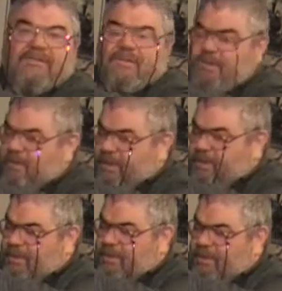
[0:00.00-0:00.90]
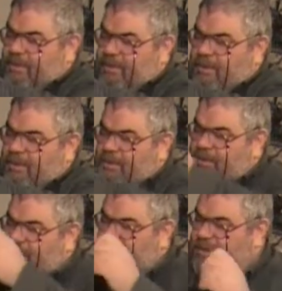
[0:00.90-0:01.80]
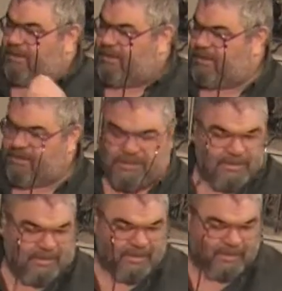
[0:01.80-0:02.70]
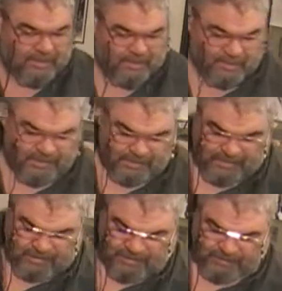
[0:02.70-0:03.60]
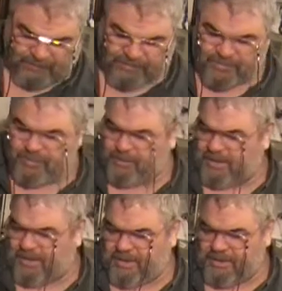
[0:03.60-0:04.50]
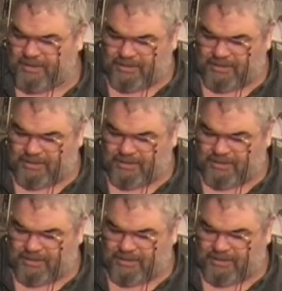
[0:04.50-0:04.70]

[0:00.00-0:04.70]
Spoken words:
very well, because if you strip the head,